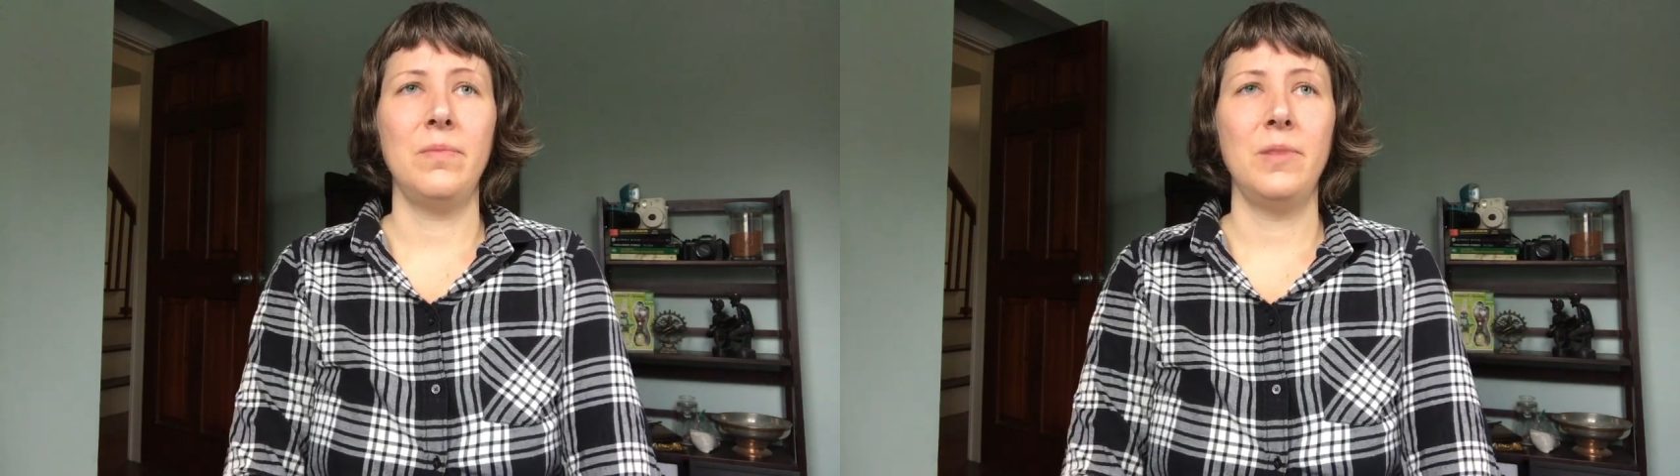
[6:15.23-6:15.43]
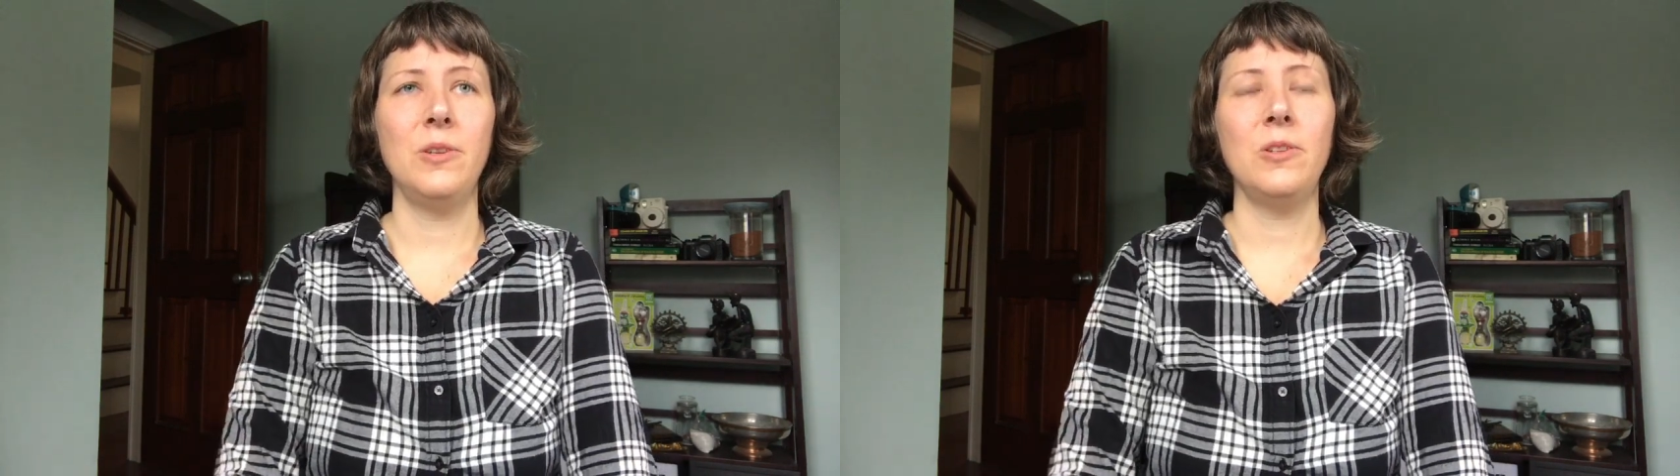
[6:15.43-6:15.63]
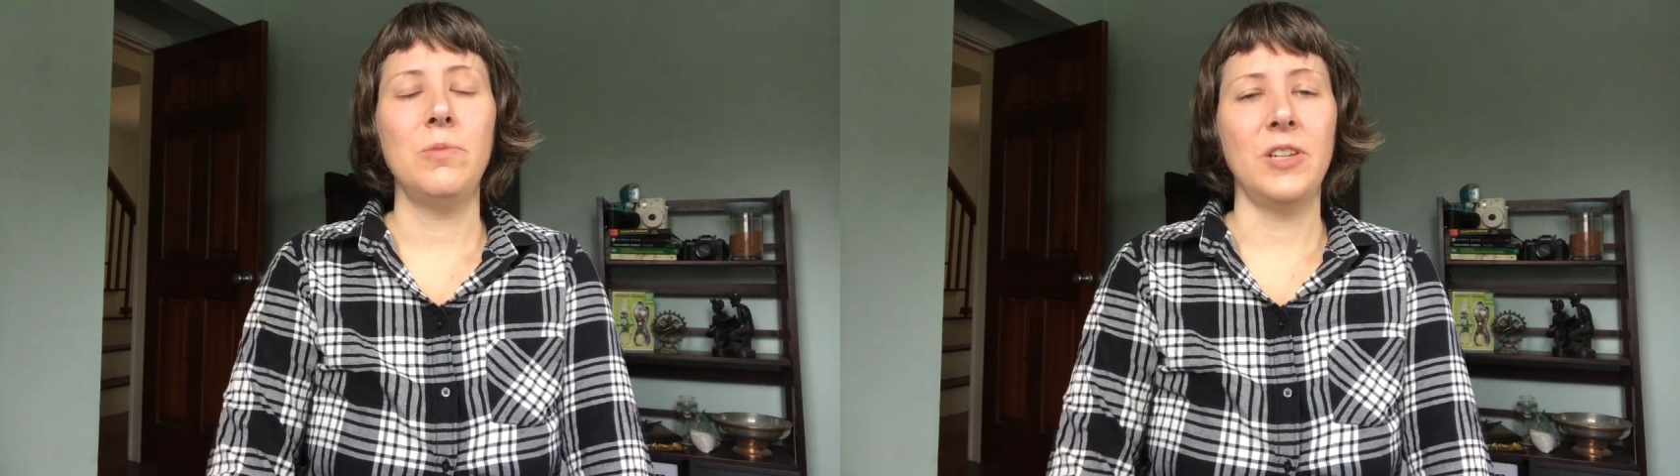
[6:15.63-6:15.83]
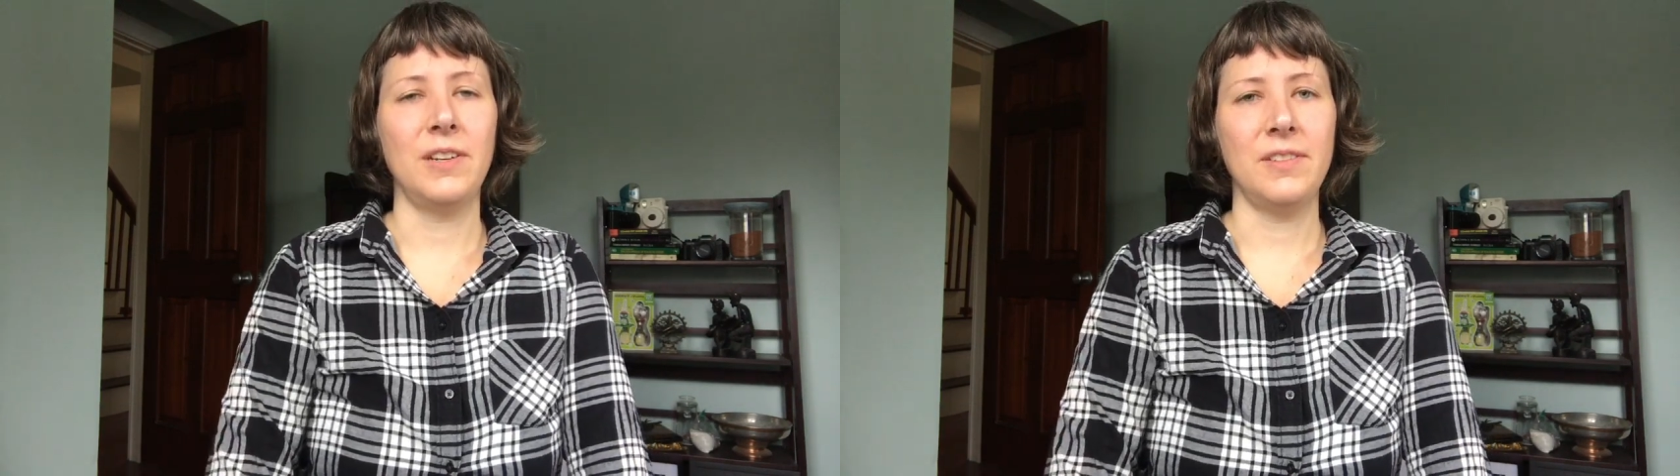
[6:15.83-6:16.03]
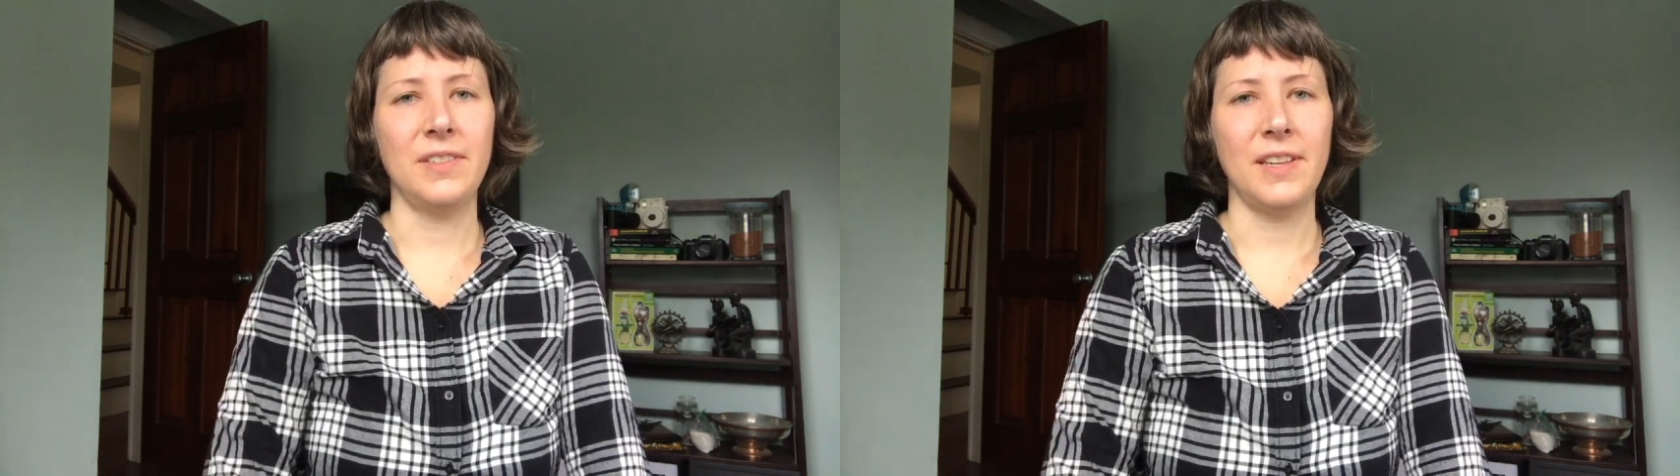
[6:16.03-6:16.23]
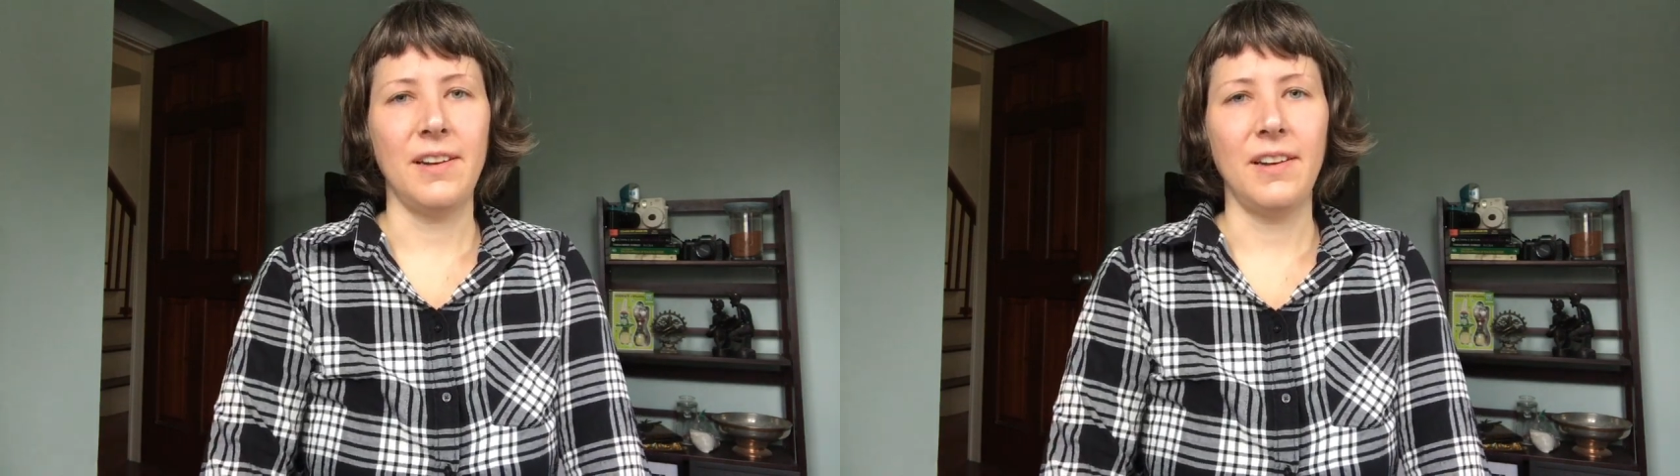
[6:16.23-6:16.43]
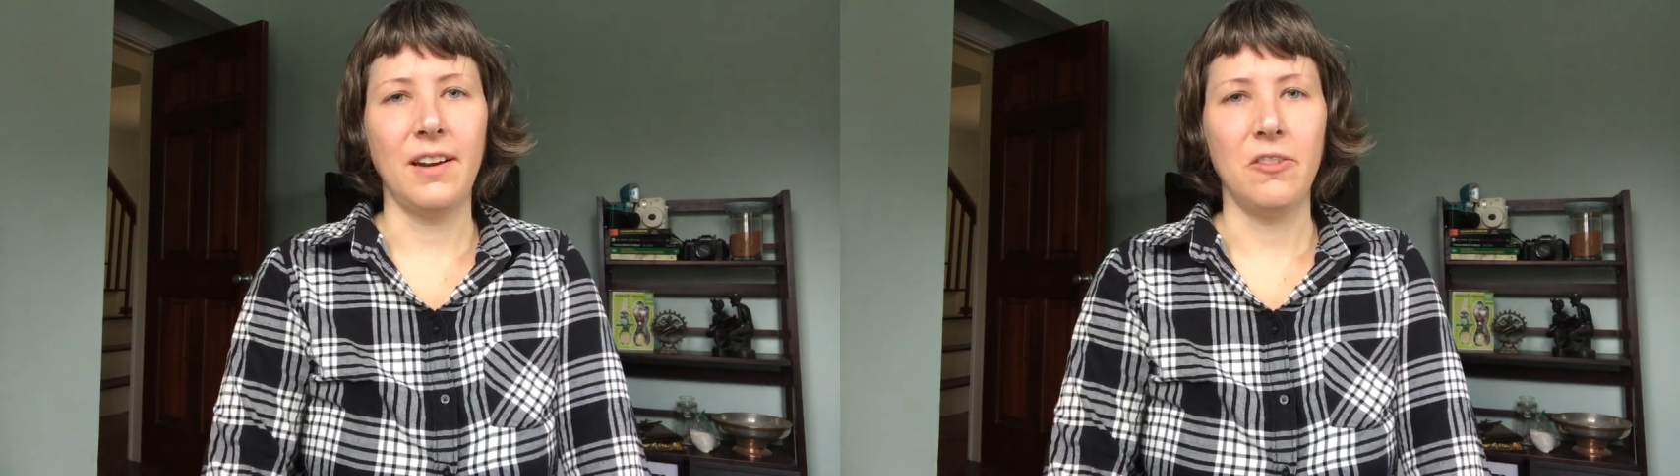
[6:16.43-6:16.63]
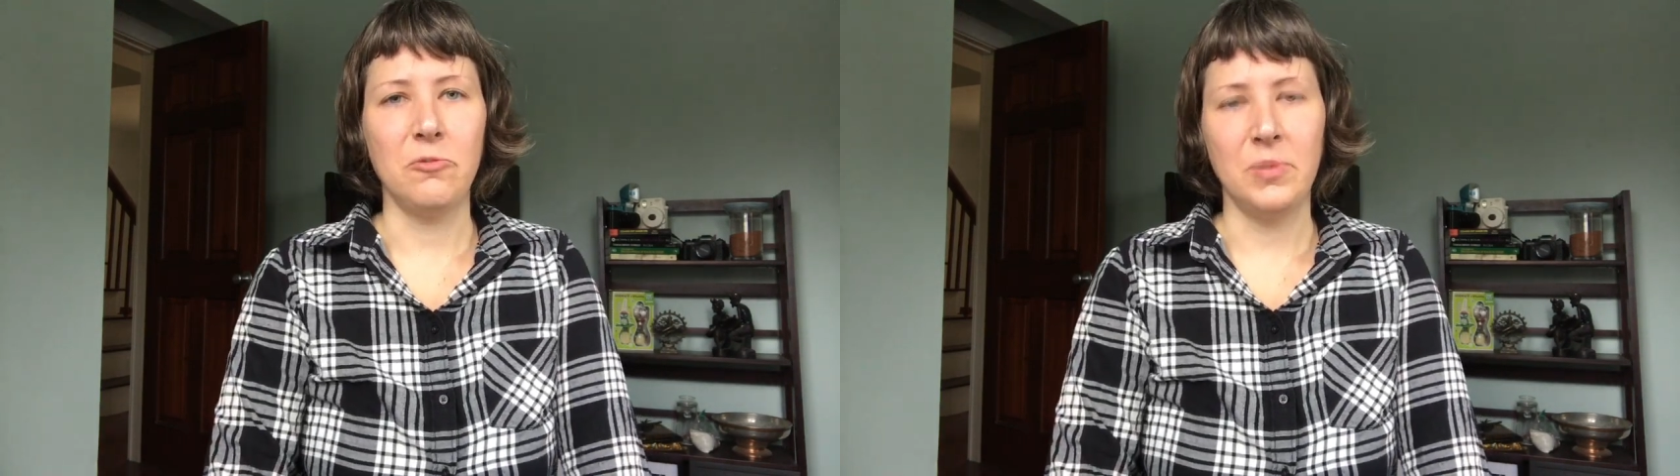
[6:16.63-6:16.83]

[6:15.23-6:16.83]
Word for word: YouTube channels that have